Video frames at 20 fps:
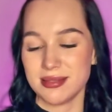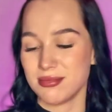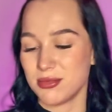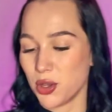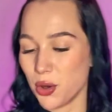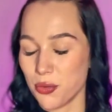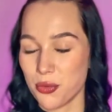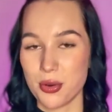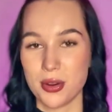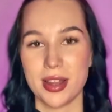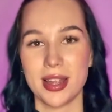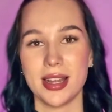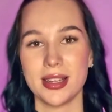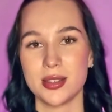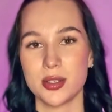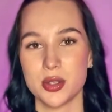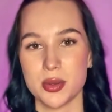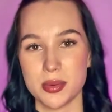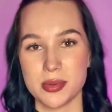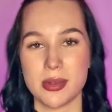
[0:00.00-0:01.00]
Don't forget
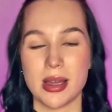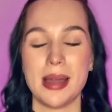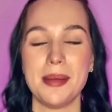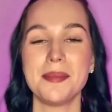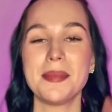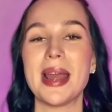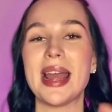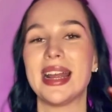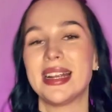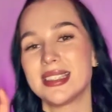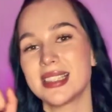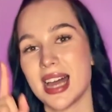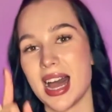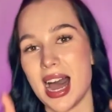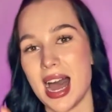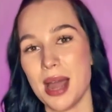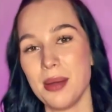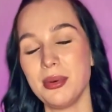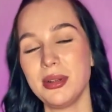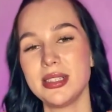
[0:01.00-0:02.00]
to subscribe, and
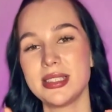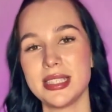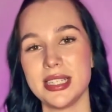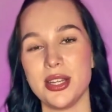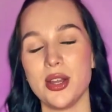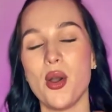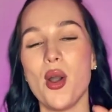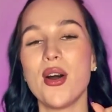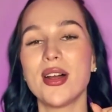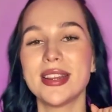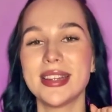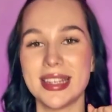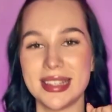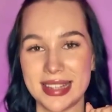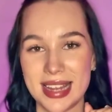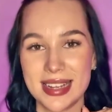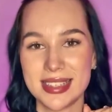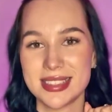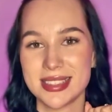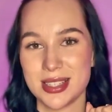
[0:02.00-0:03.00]
I will see you on the
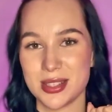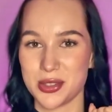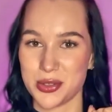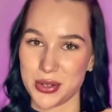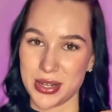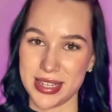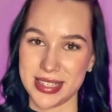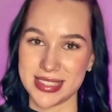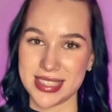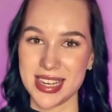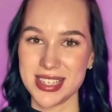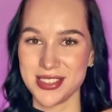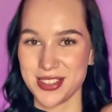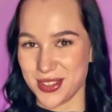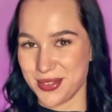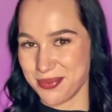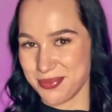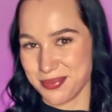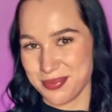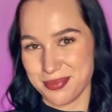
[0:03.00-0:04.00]
next trading
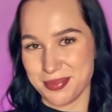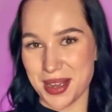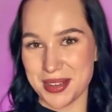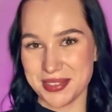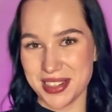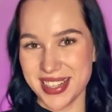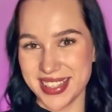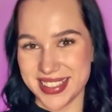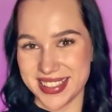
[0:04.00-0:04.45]
session. Bye bye.